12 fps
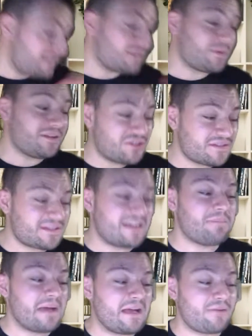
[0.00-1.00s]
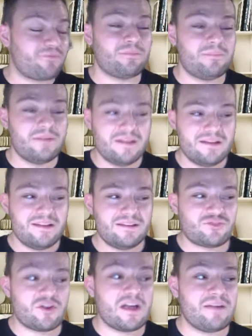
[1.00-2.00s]
I just came back from
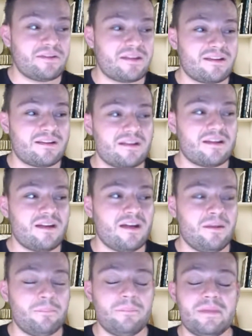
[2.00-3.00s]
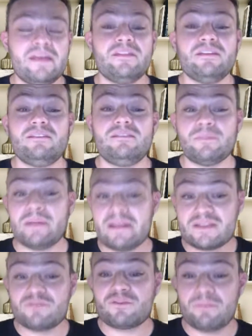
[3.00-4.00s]
driving in the
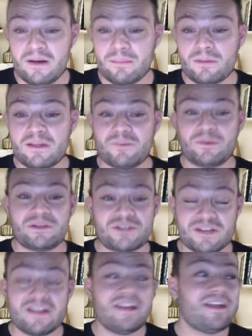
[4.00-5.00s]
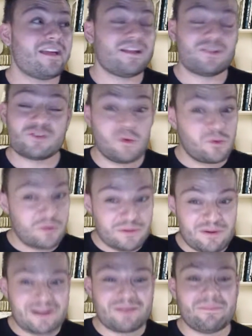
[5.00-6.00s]
Dominican Republic, which totally
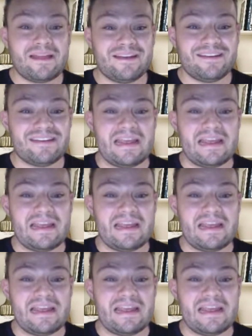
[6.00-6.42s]
recommend.